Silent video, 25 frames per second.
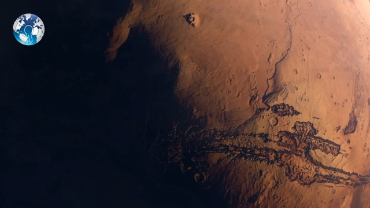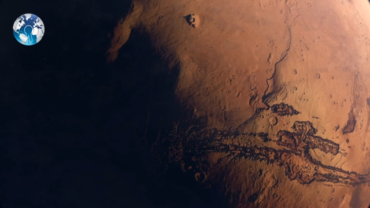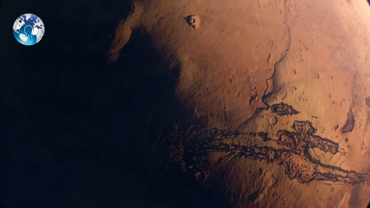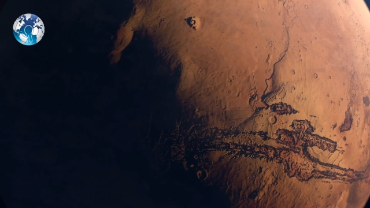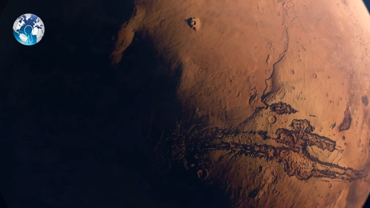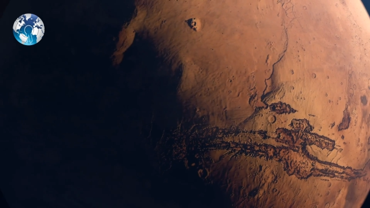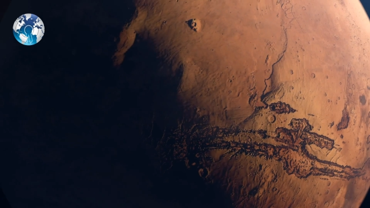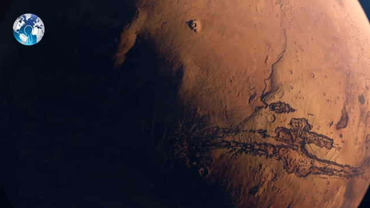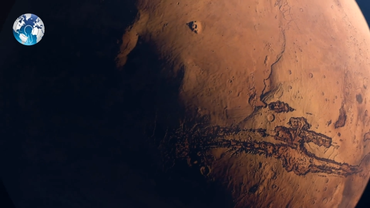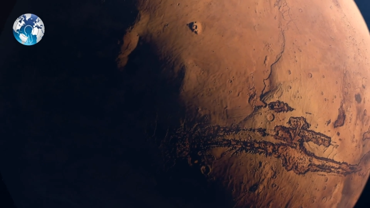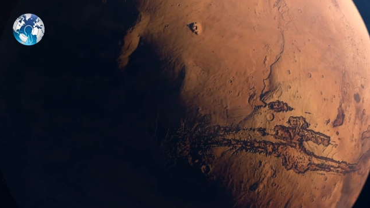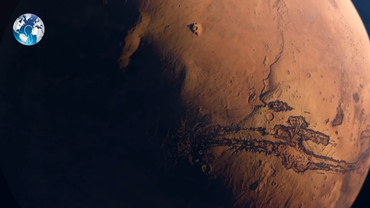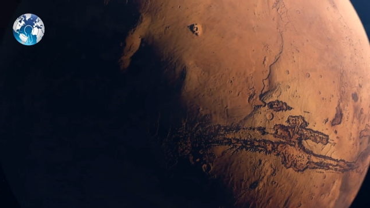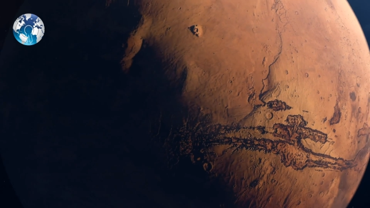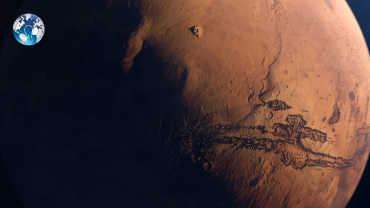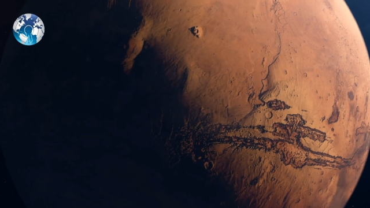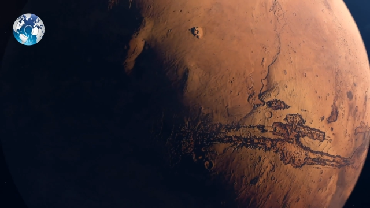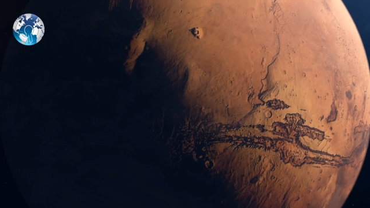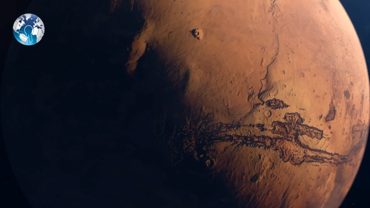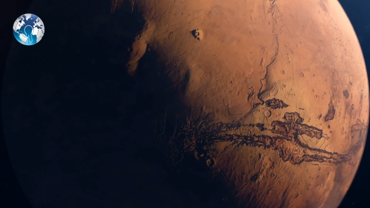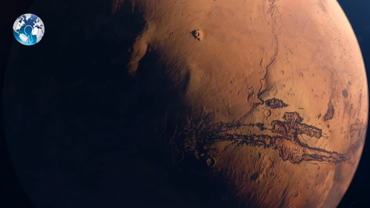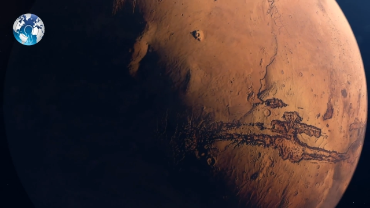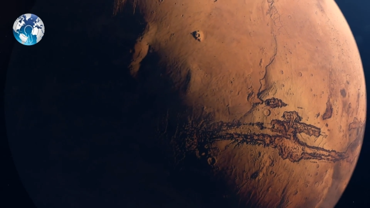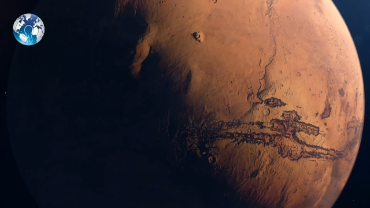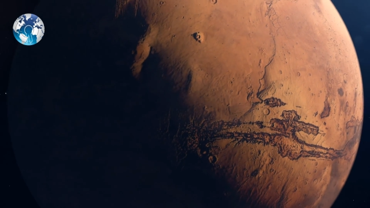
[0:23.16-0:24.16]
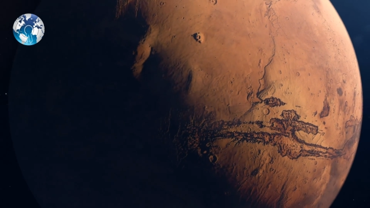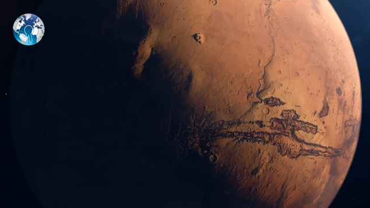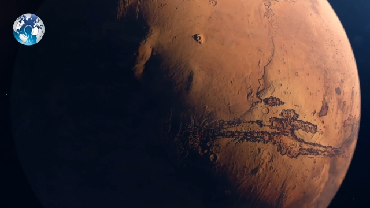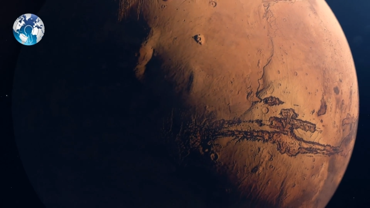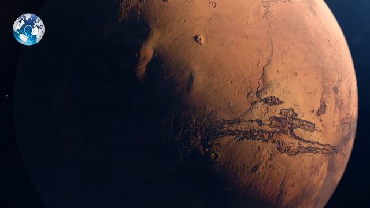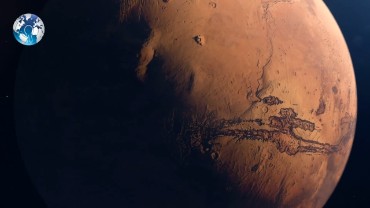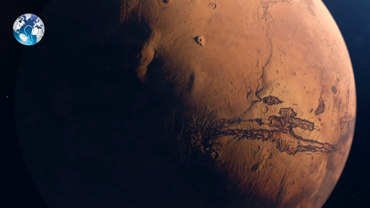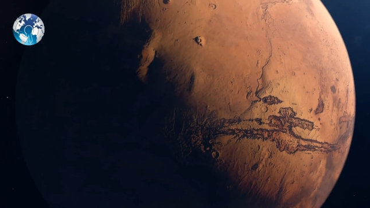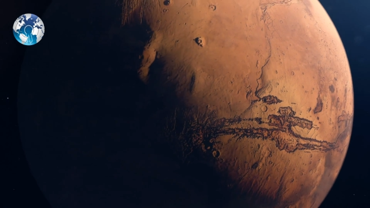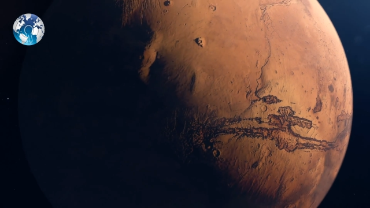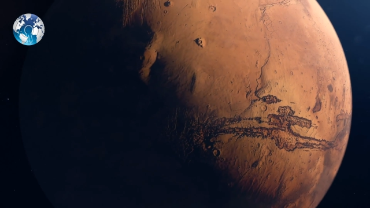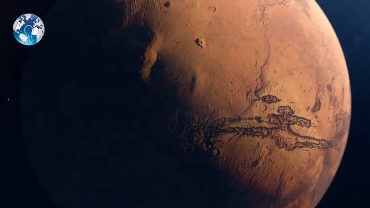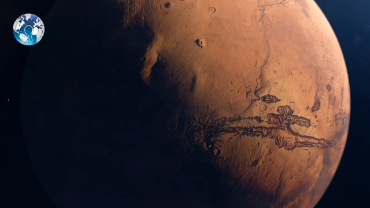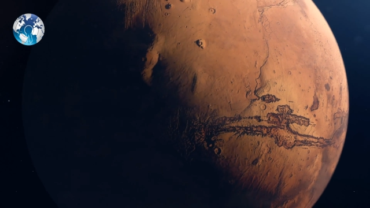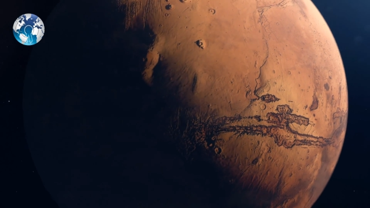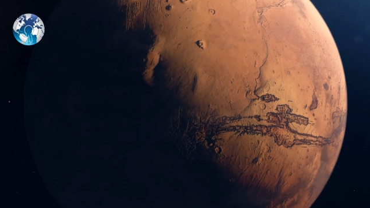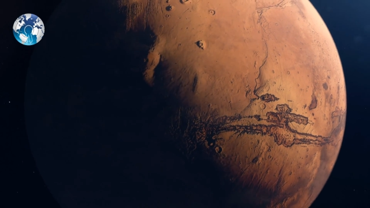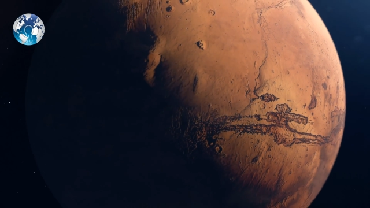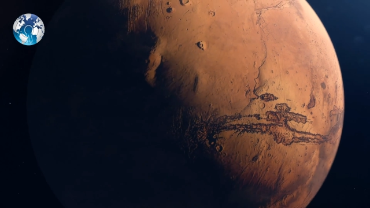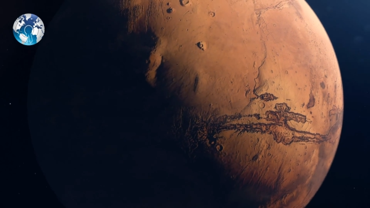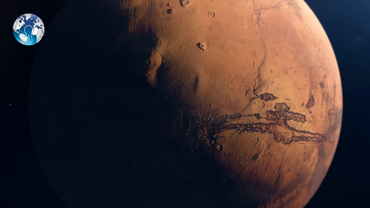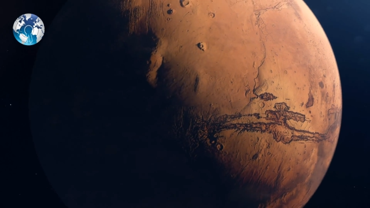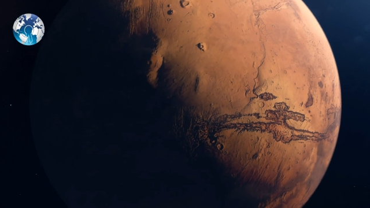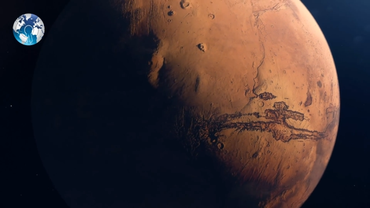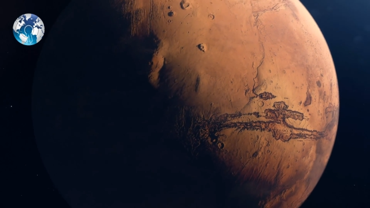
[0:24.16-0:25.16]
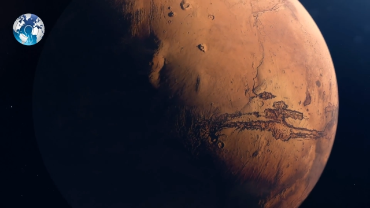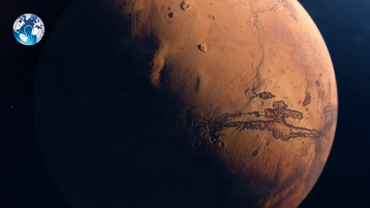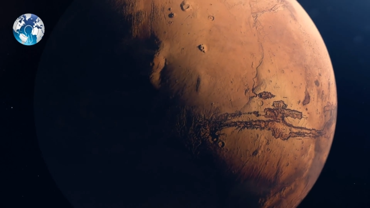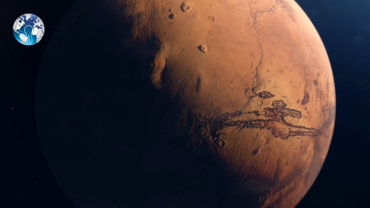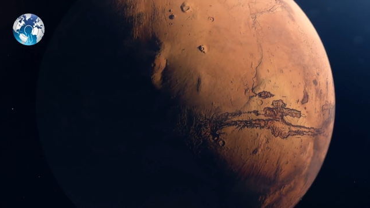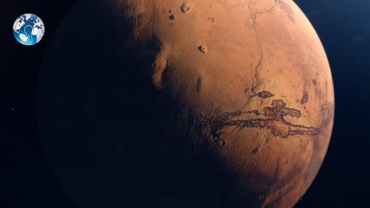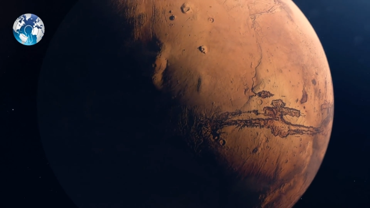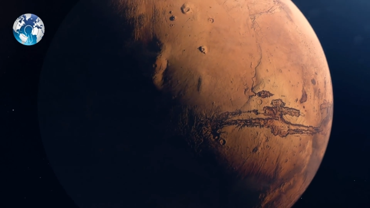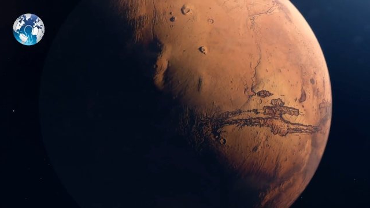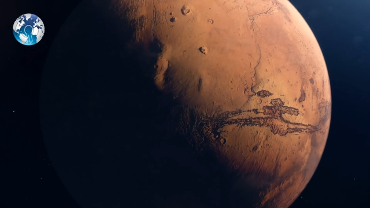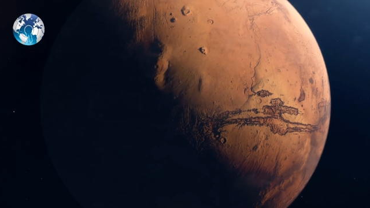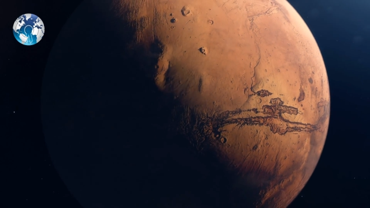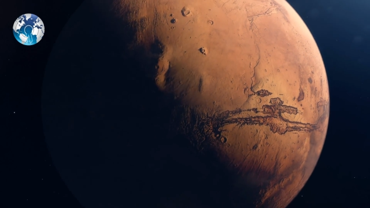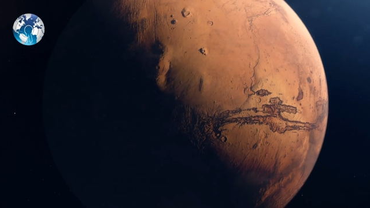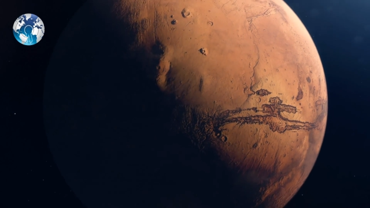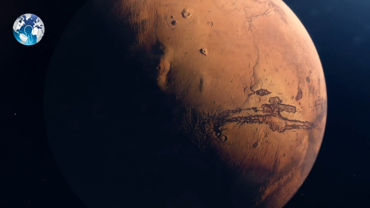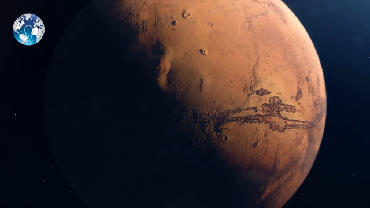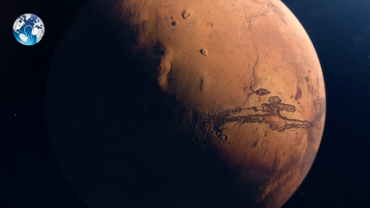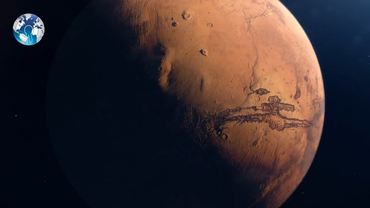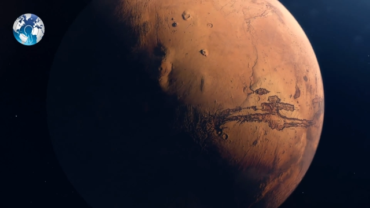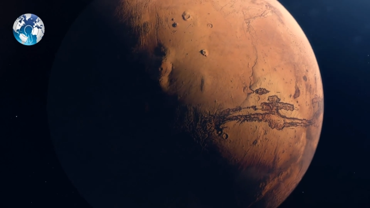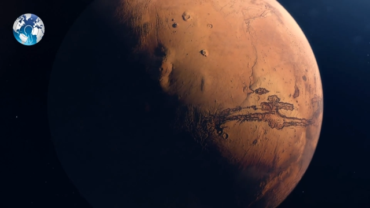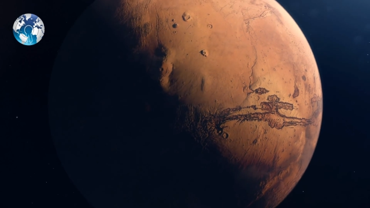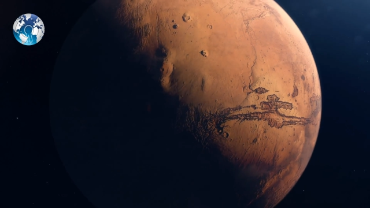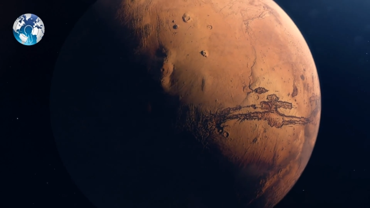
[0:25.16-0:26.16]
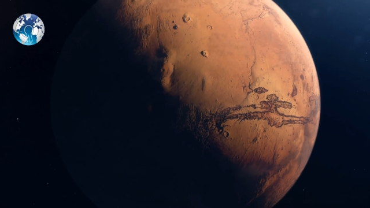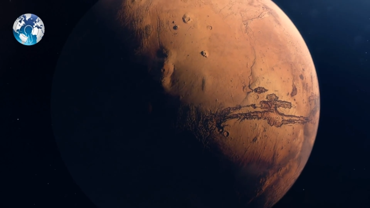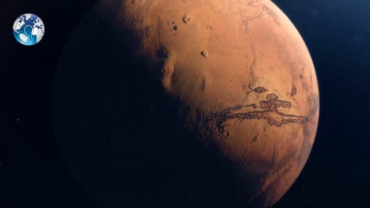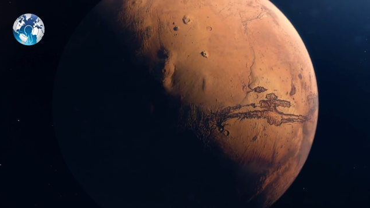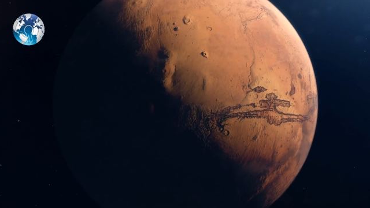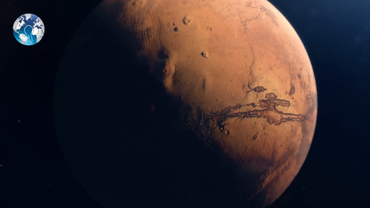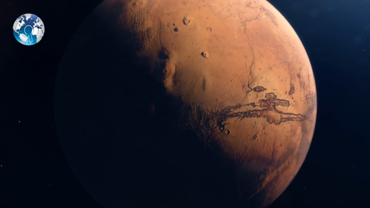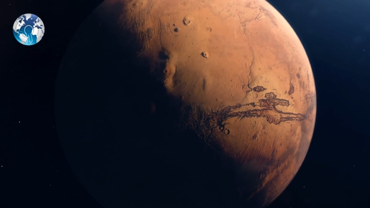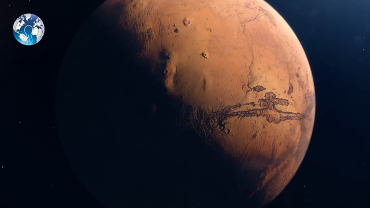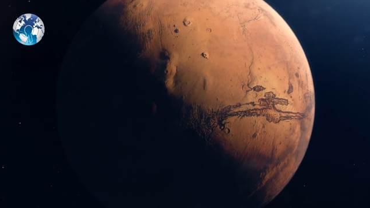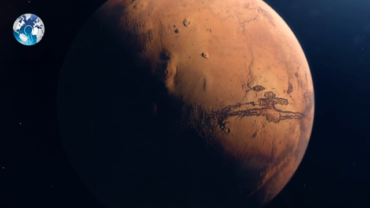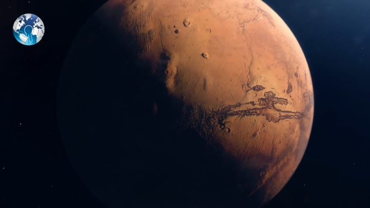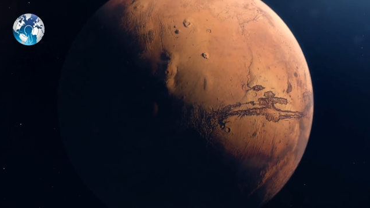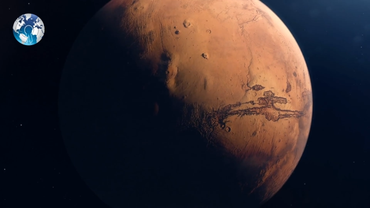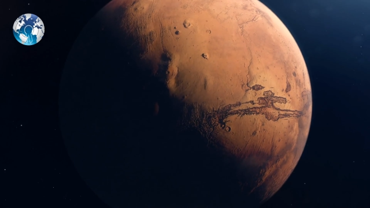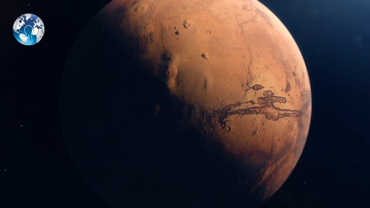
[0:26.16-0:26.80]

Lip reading: No face is visible, so there are no lips to read.